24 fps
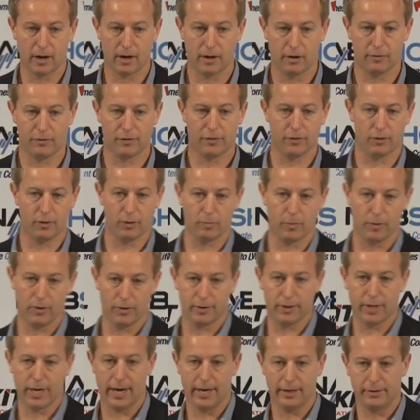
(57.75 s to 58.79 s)
our third
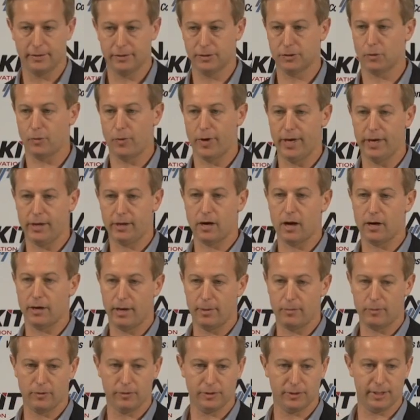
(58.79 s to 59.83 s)
birthday this week on
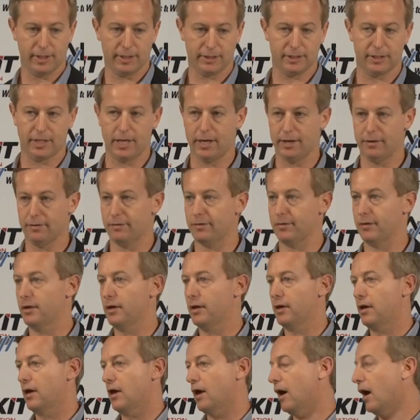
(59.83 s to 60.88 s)
April 16th.
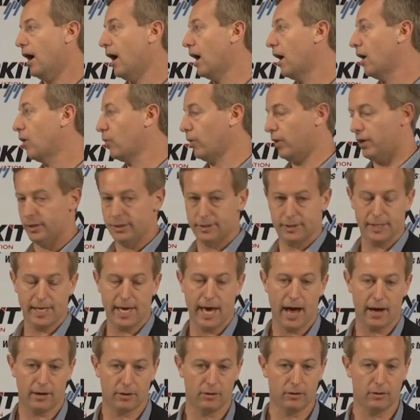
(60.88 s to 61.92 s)
We're in
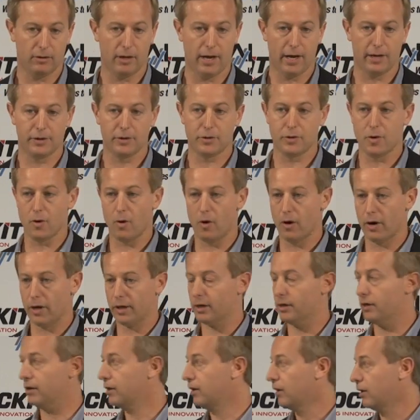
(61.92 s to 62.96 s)
Seattle and New
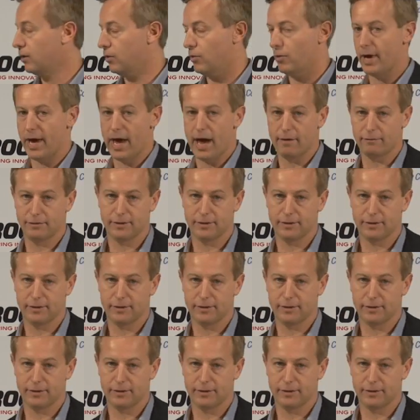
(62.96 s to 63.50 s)
York. We have